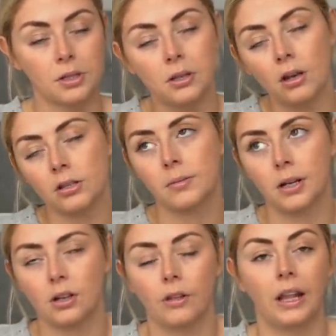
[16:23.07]
So not so
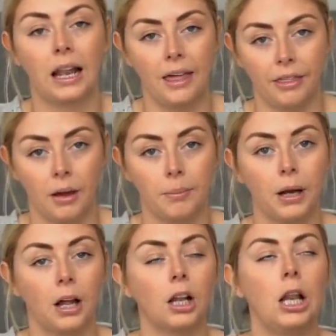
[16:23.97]
much on the leather,
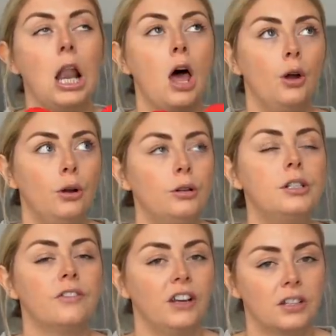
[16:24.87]
but
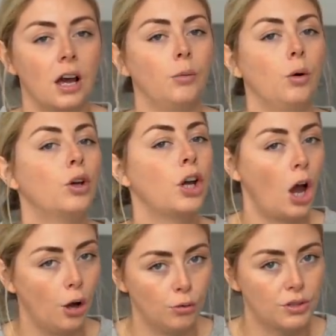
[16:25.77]
loads of it I will
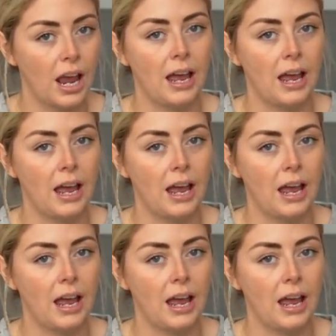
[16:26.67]
coat